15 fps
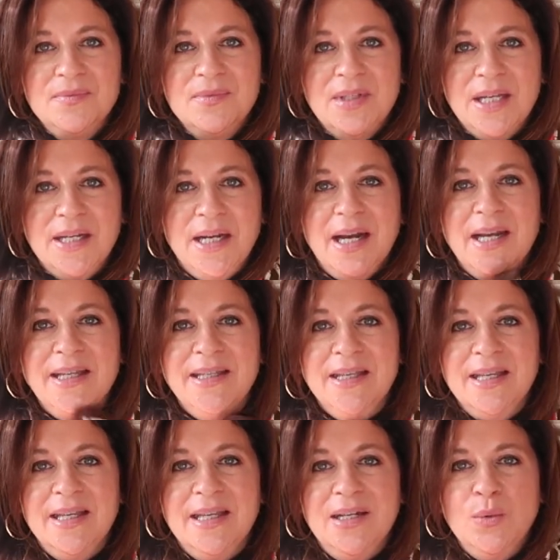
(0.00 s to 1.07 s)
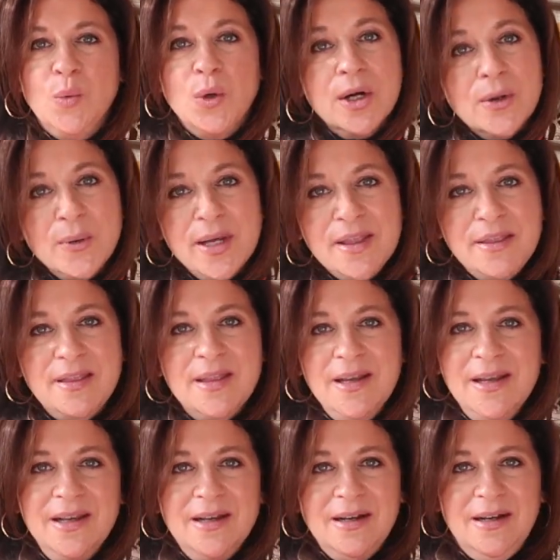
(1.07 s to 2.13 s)
that I can work with
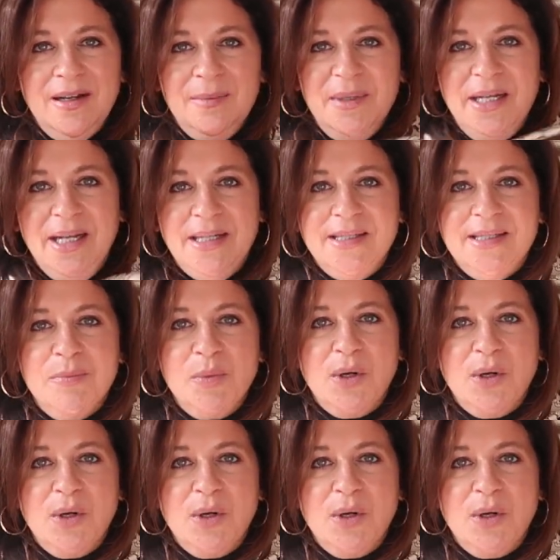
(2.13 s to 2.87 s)
and add some